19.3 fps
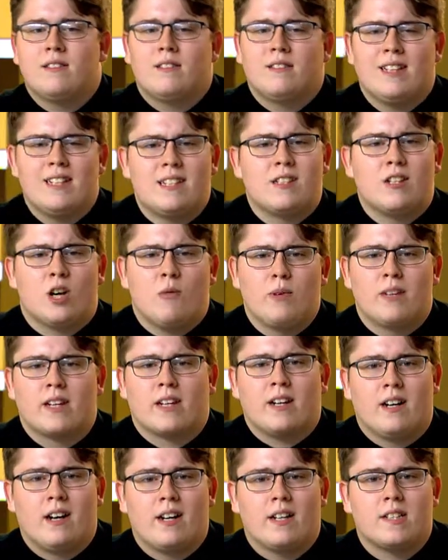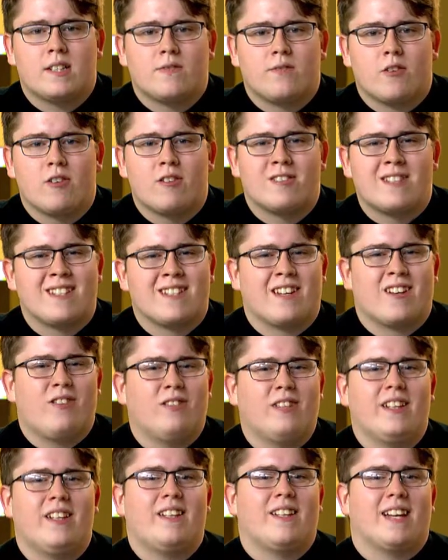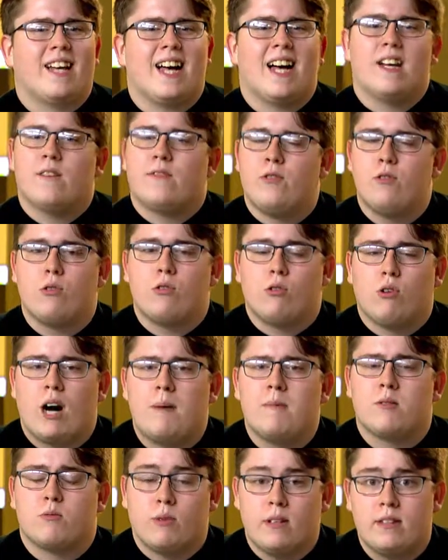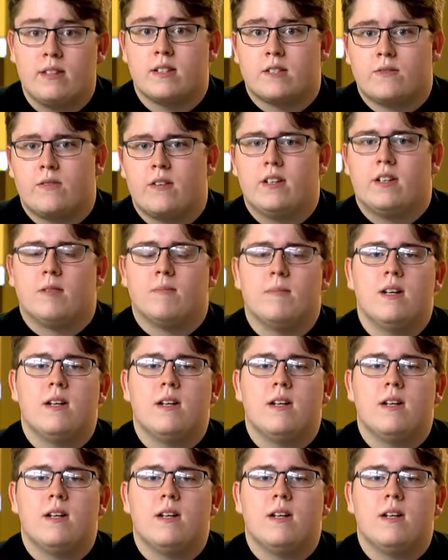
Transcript: Let's start with the cons first, as I only had a few qualms with this film.